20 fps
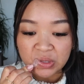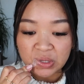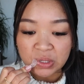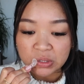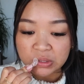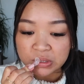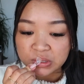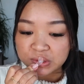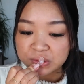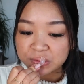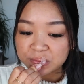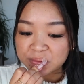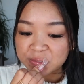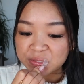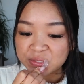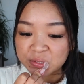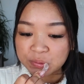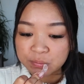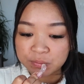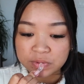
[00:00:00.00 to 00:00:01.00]
It's like
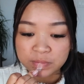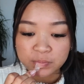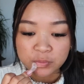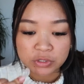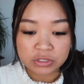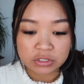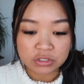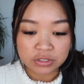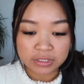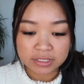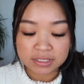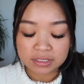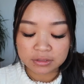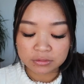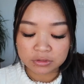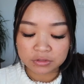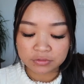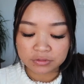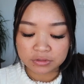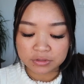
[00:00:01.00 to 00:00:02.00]
super moisturizing,
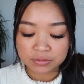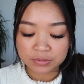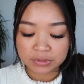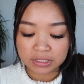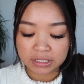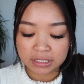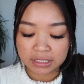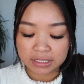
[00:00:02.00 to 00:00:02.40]
which feels really